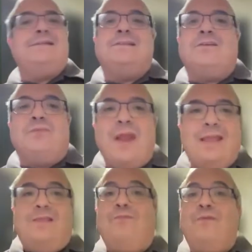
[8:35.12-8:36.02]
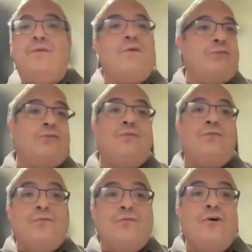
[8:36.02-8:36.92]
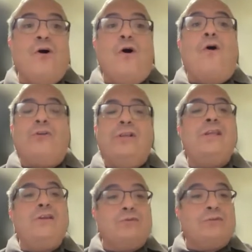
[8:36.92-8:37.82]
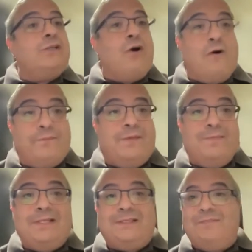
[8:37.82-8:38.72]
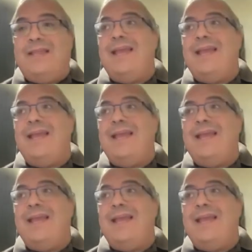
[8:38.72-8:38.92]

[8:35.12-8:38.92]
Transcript: is great if we want to only use the Optimism